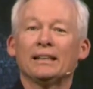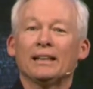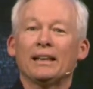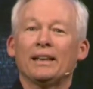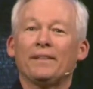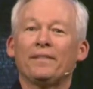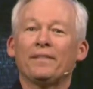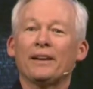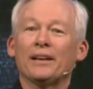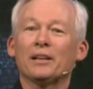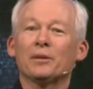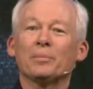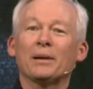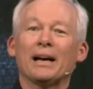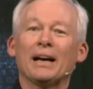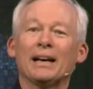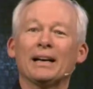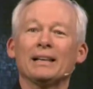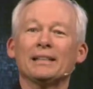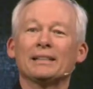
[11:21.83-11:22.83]
and there
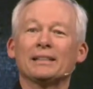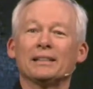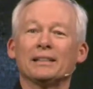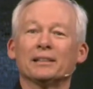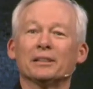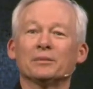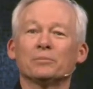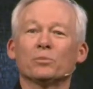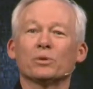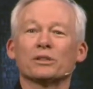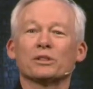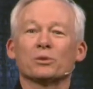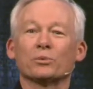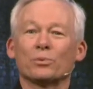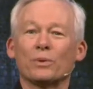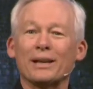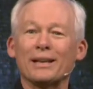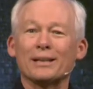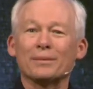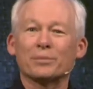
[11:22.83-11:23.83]
behind him was a
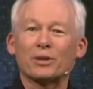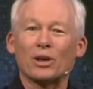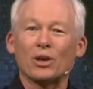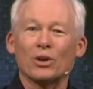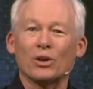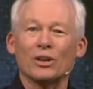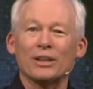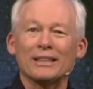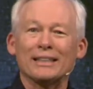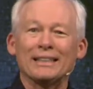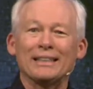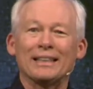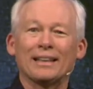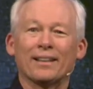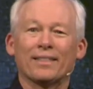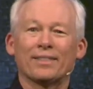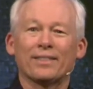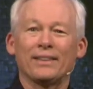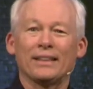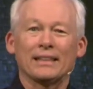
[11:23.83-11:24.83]
ram caught in a
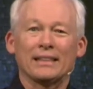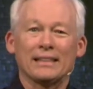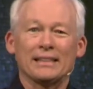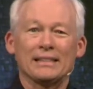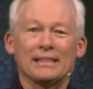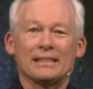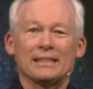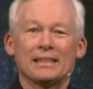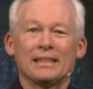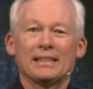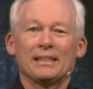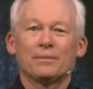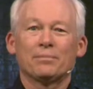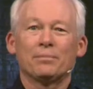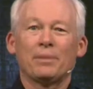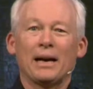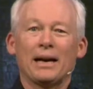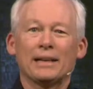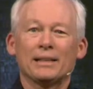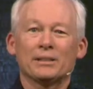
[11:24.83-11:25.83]
thicket
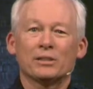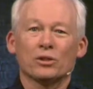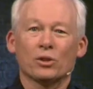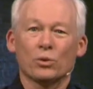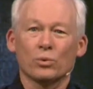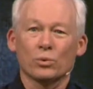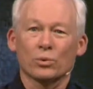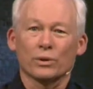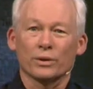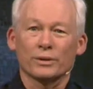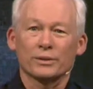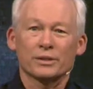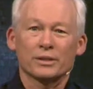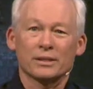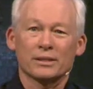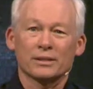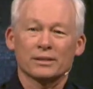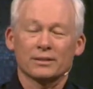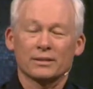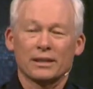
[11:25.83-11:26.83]
by its
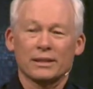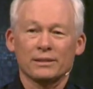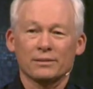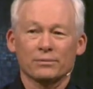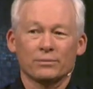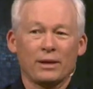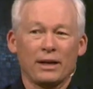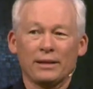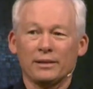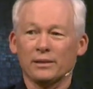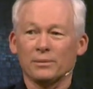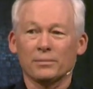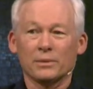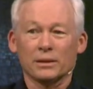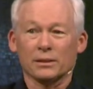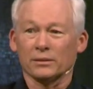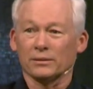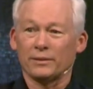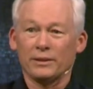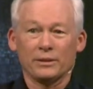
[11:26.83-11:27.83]
horns. Okay, right in the
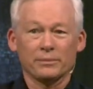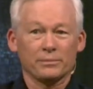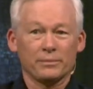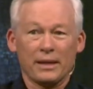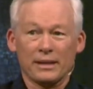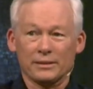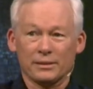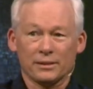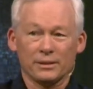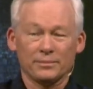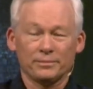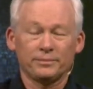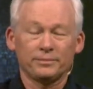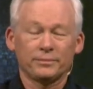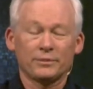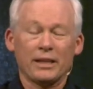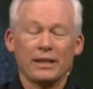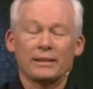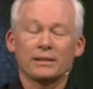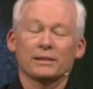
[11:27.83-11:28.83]
middle of him about to
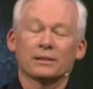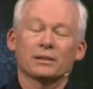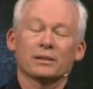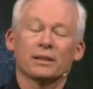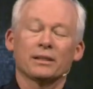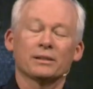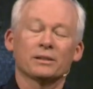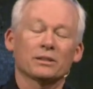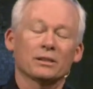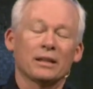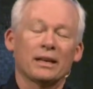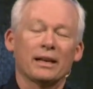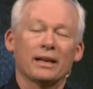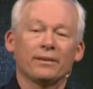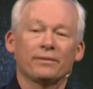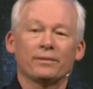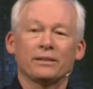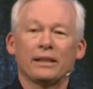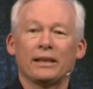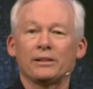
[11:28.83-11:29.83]
take his son's life.
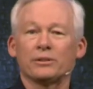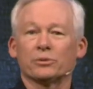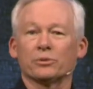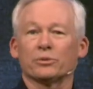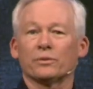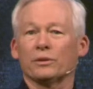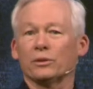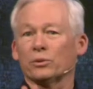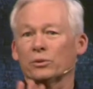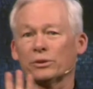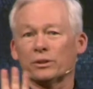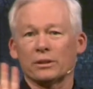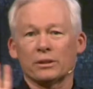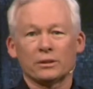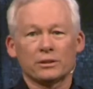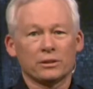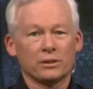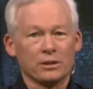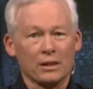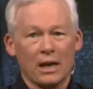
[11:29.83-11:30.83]
And the angel of the Lord said,
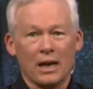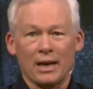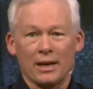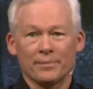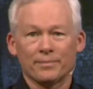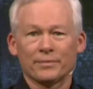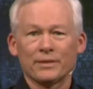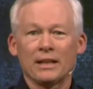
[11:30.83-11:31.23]
stop.